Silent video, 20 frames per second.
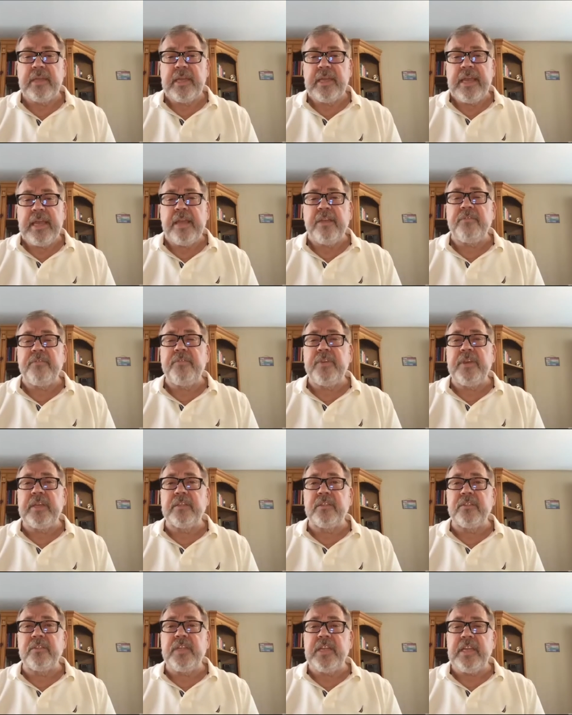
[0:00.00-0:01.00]
it
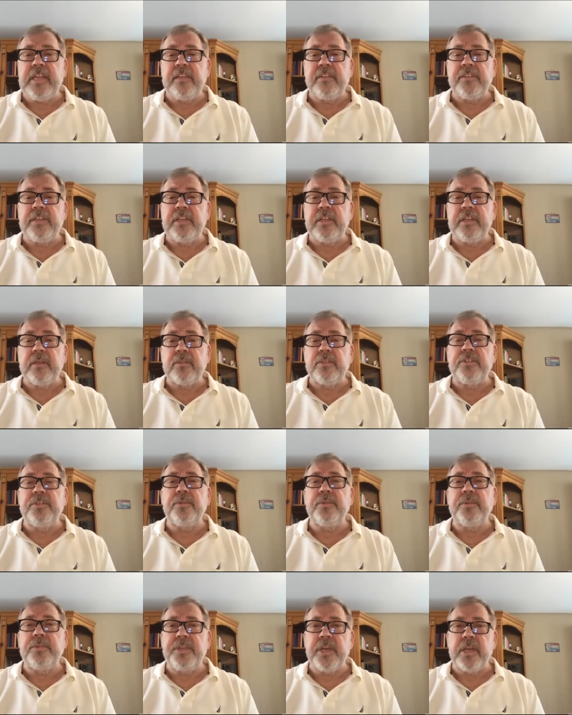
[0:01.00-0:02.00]
feels easier to
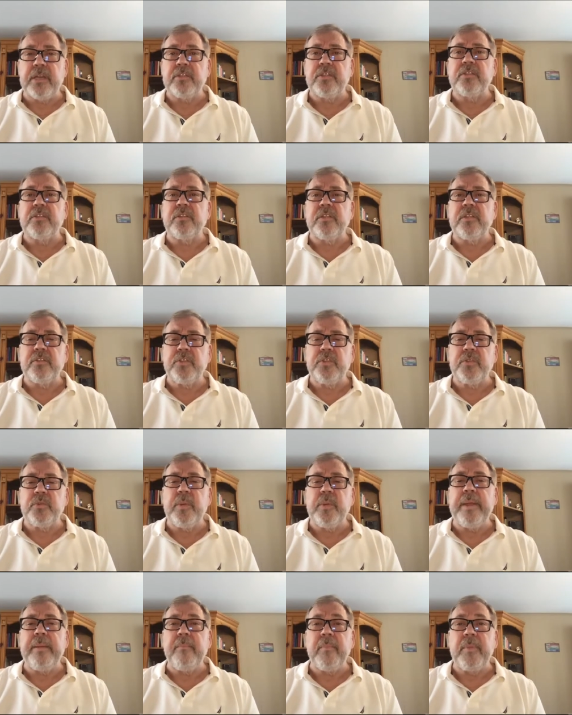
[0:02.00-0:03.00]
just
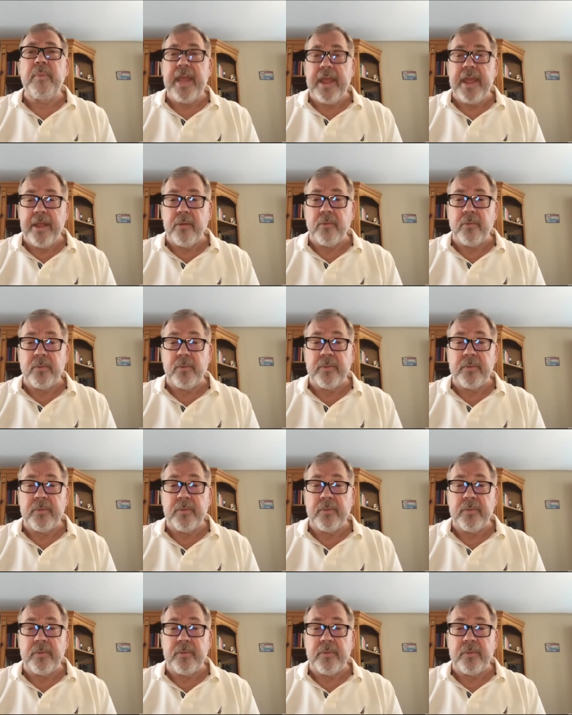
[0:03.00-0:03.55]
swim down.